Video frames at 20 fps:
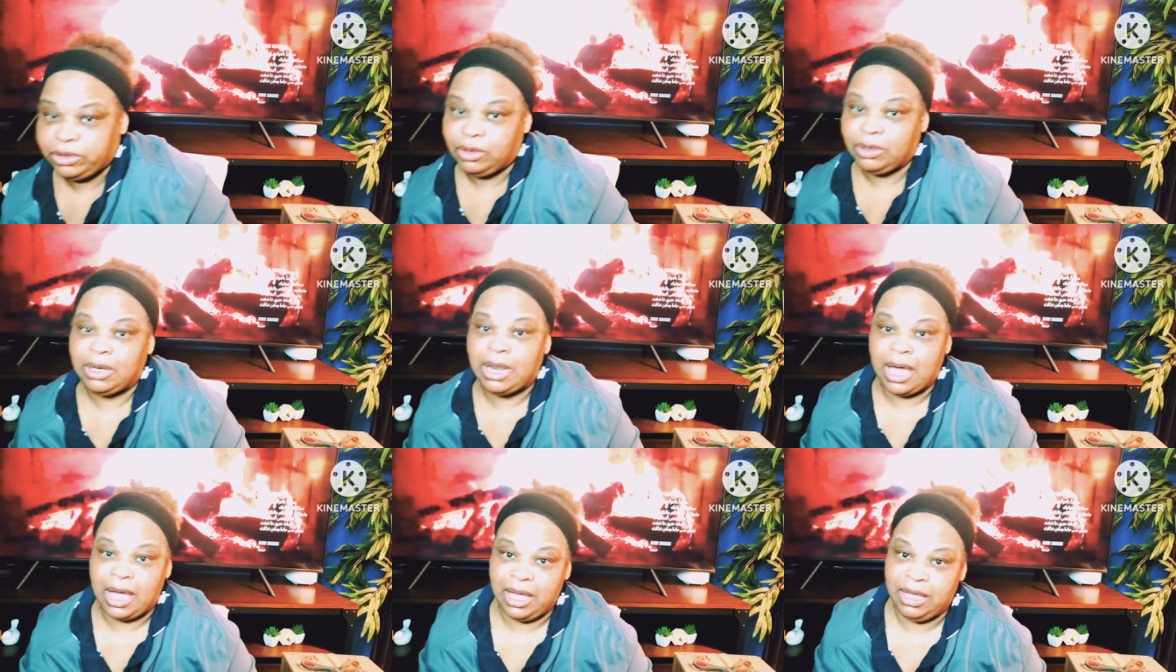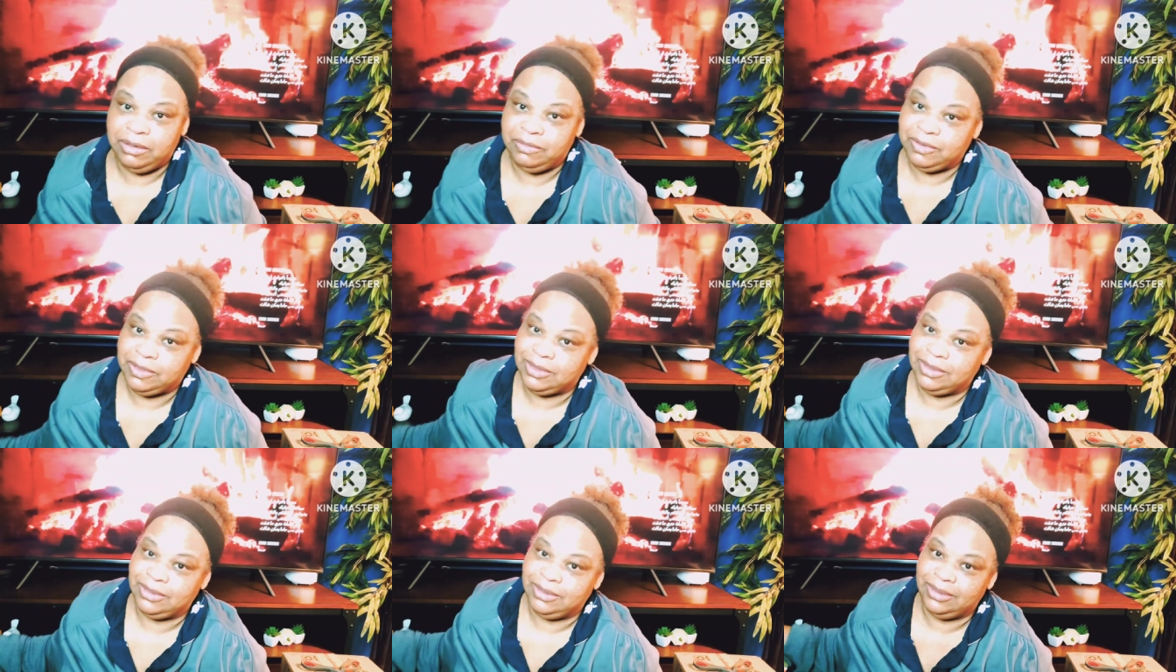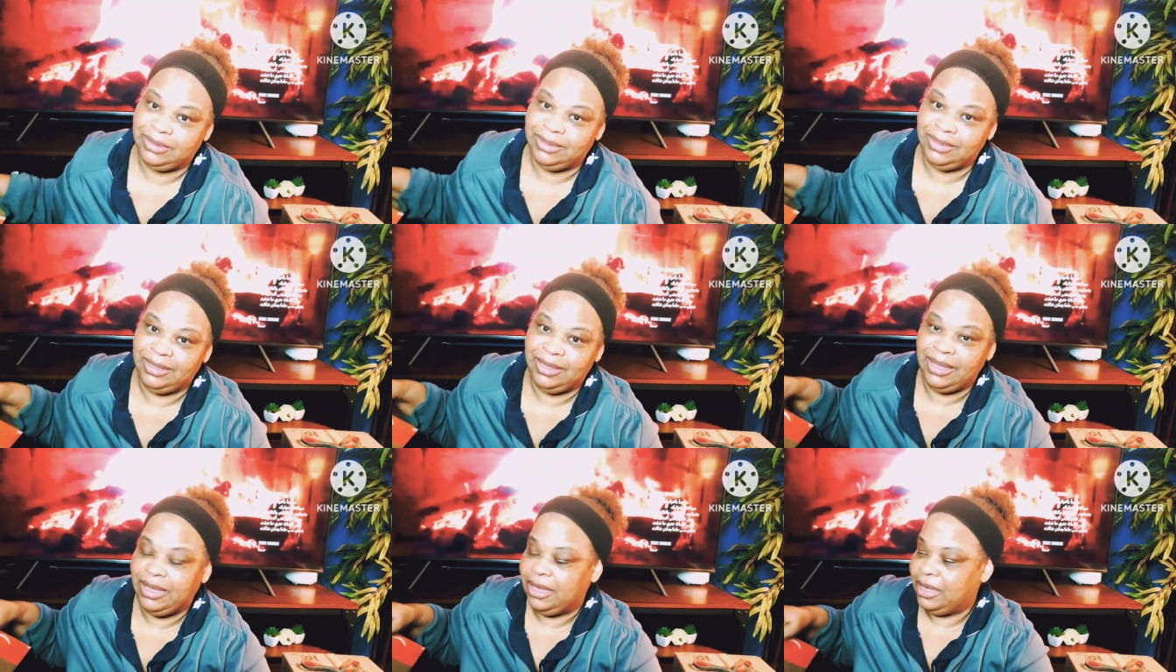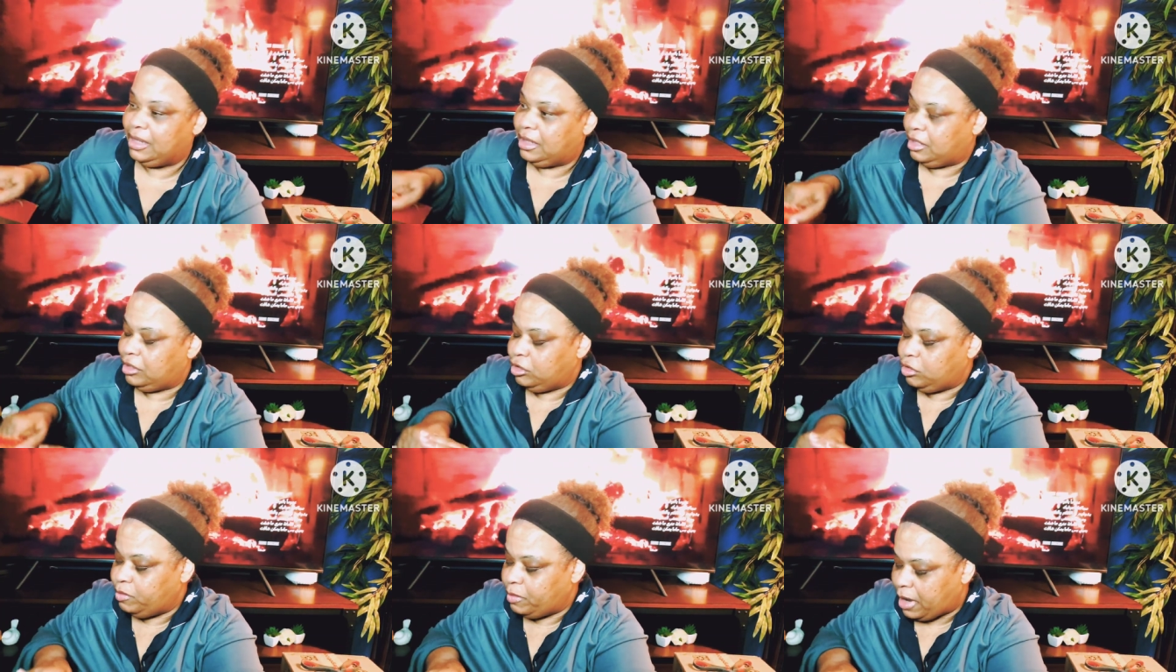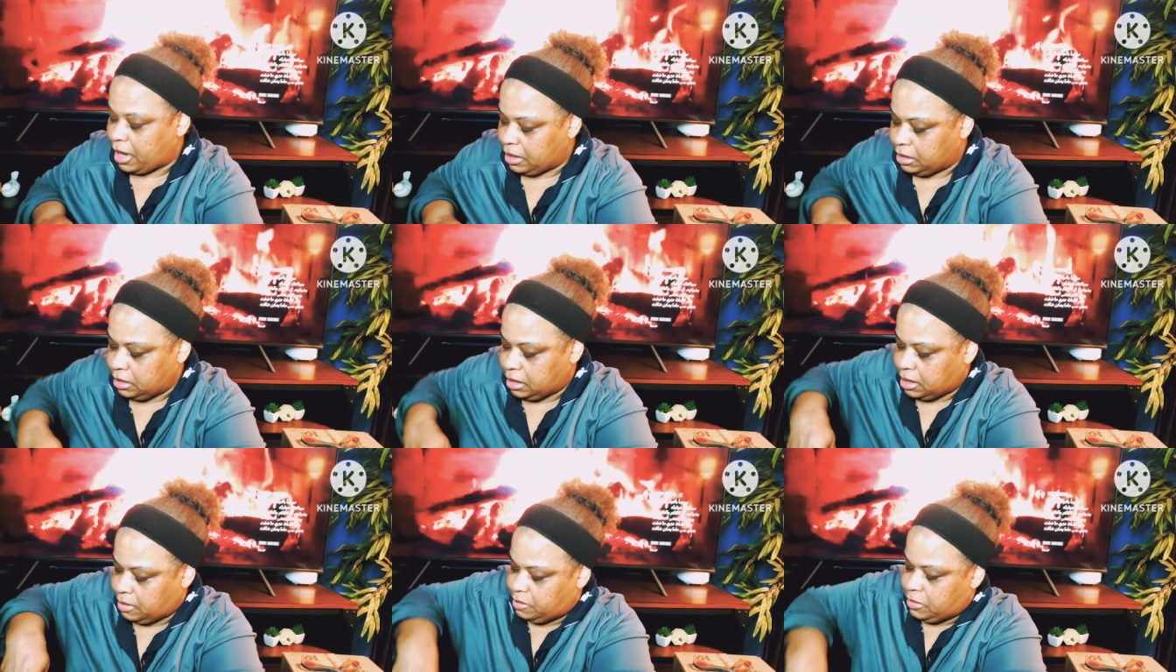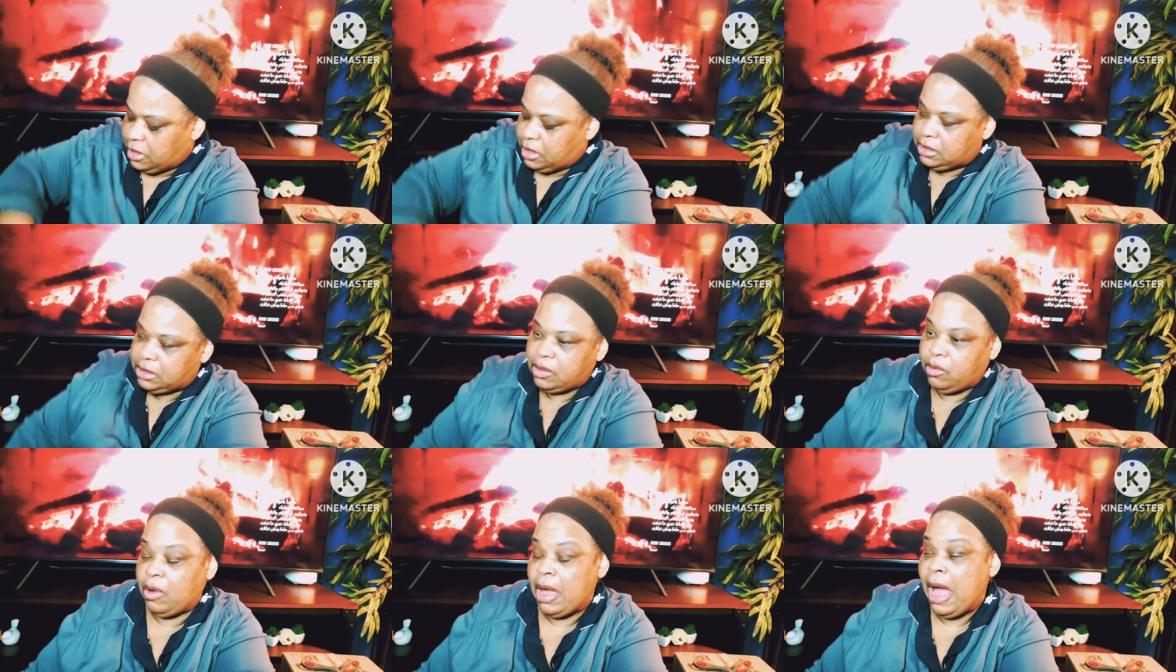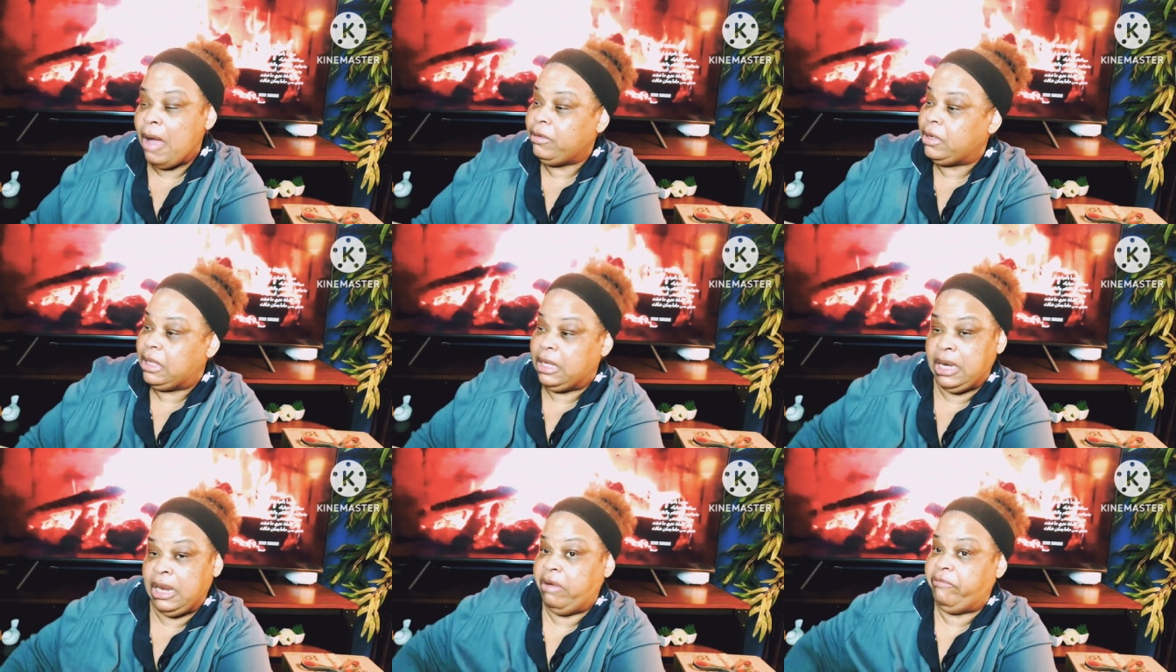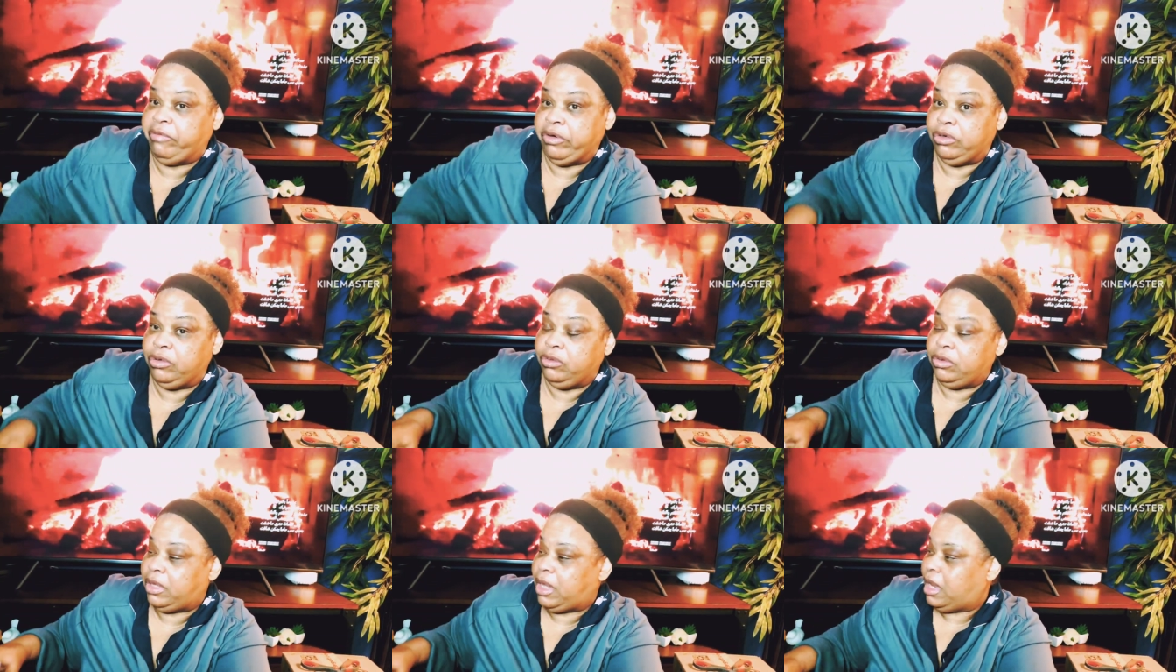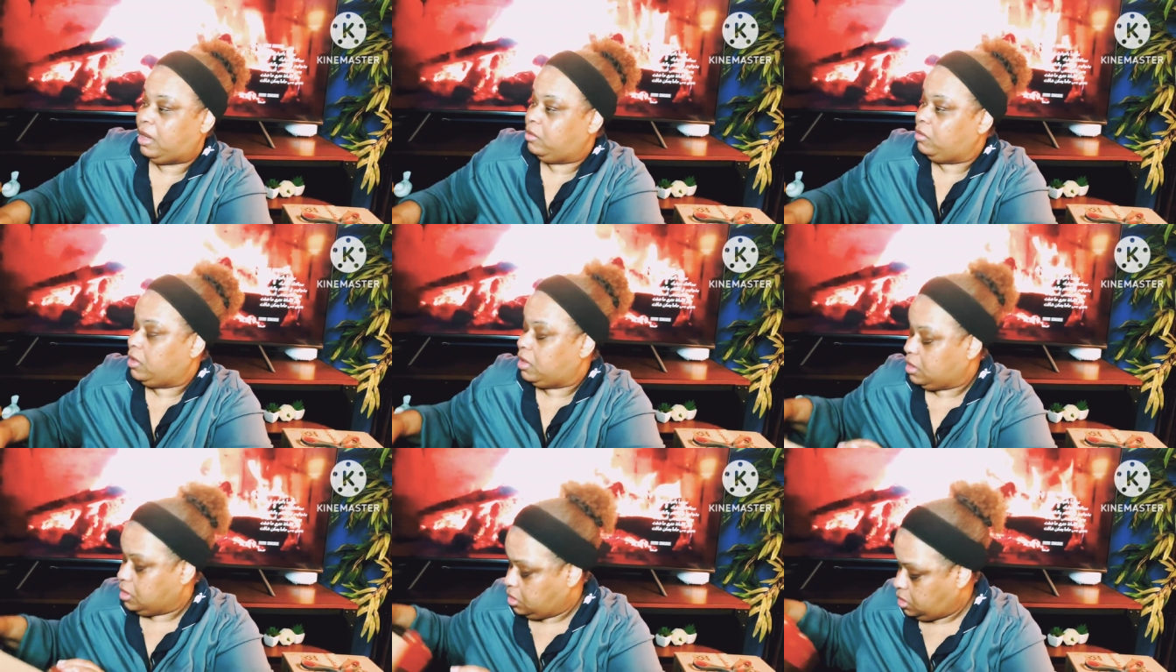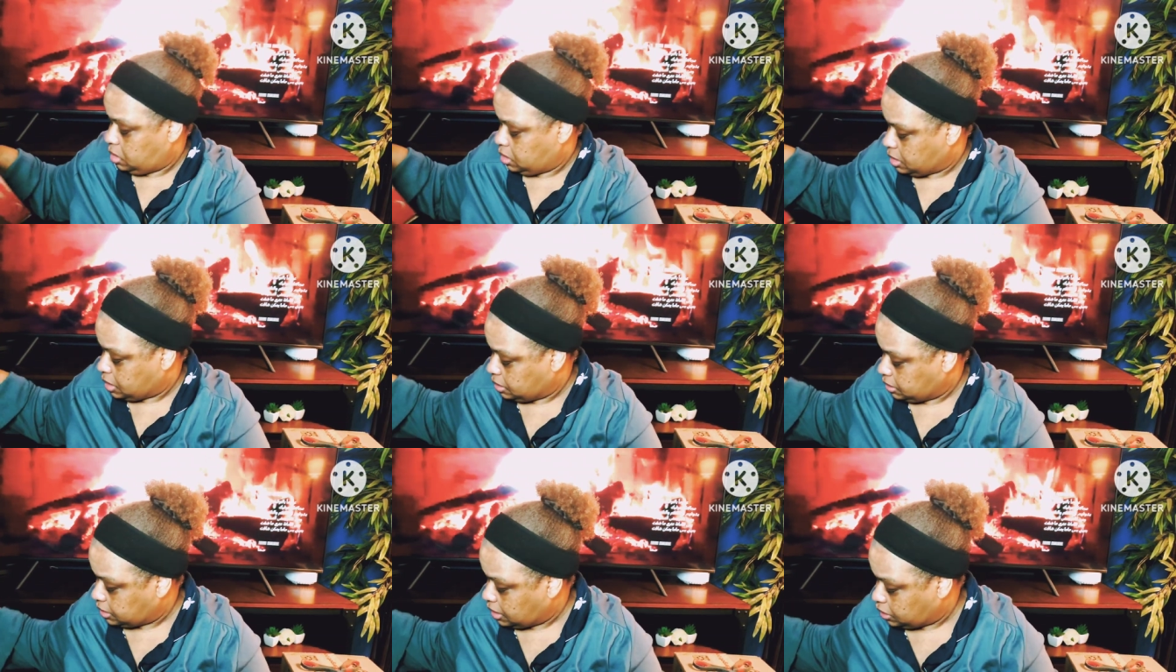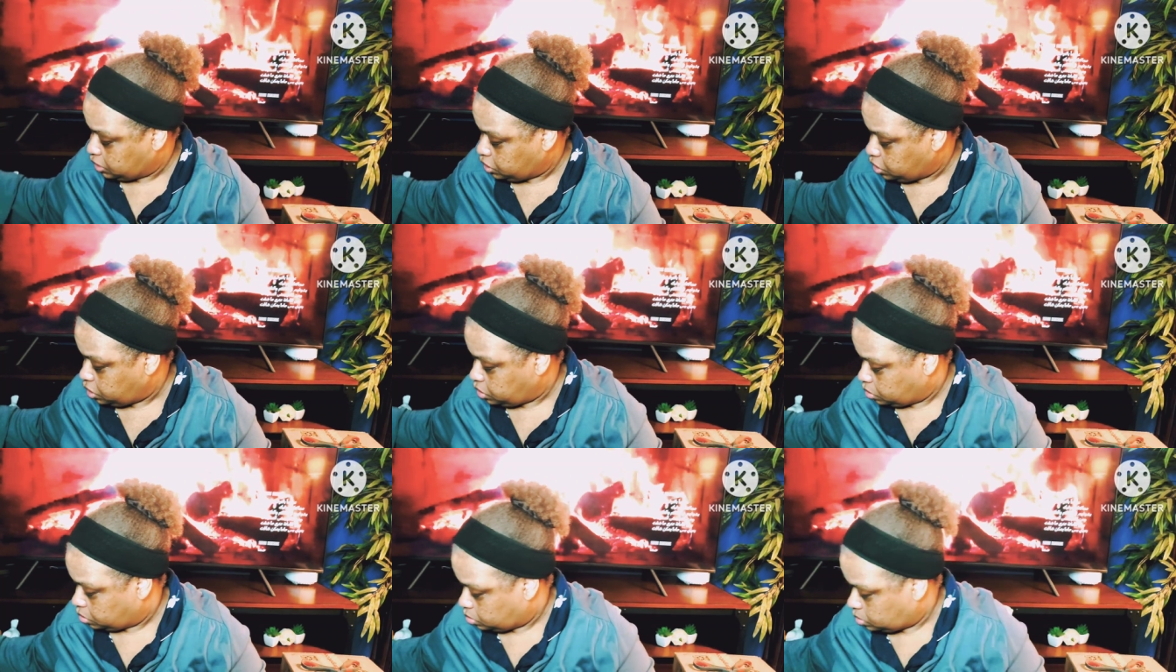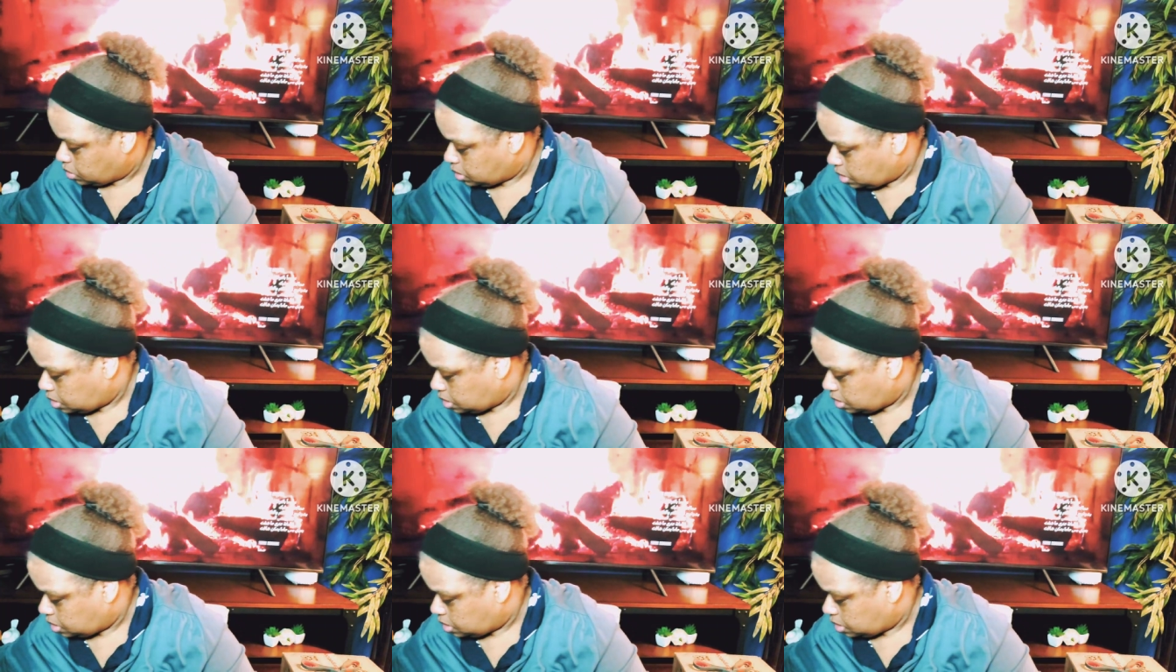their lives. And you might look at me and say, well, I would never do that. Well, good, because that's you.